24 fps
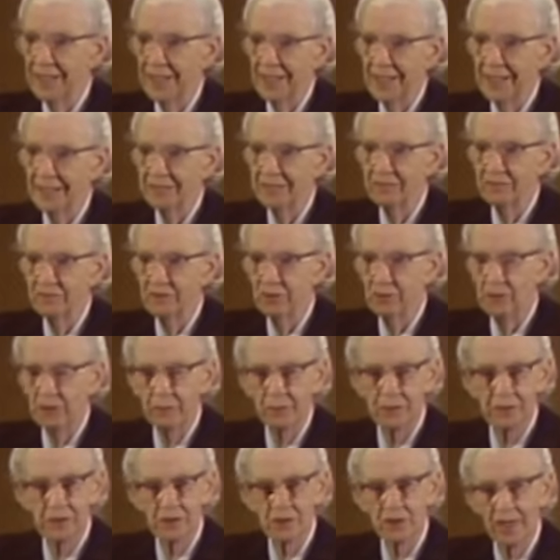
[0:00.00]
to active duty
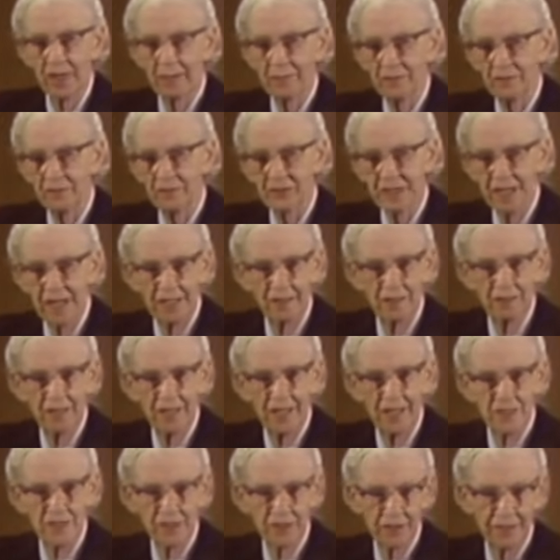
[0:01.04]
with a job of
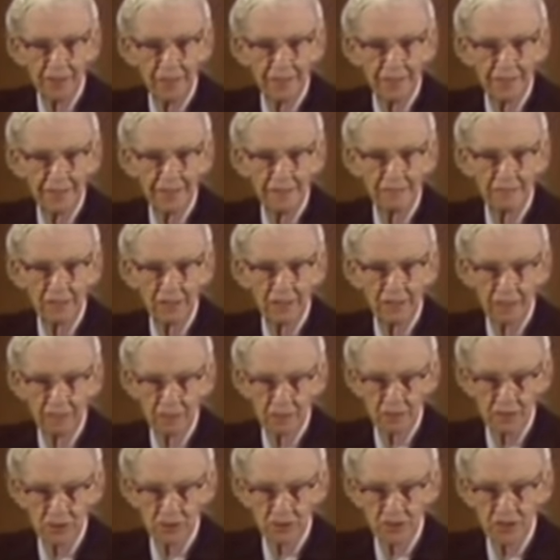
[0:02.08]
standardizing the high-level
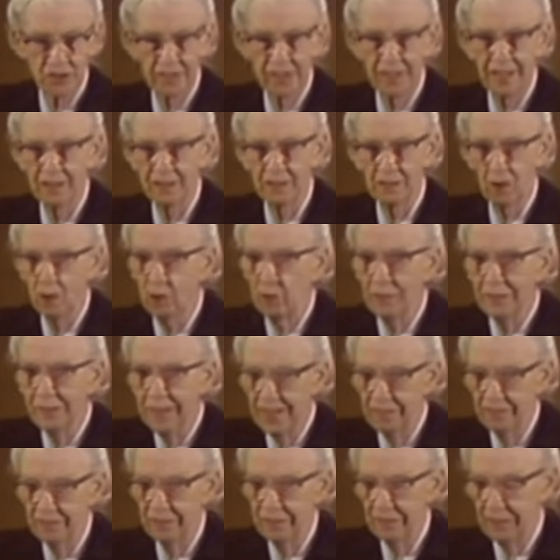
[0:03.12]
languages and getting the whole
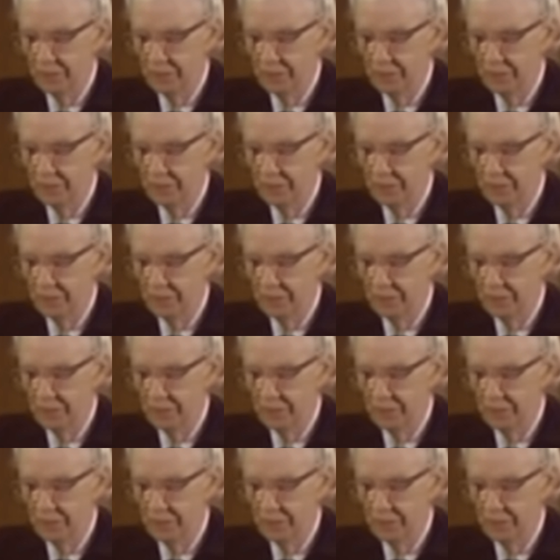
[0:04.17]
Navy to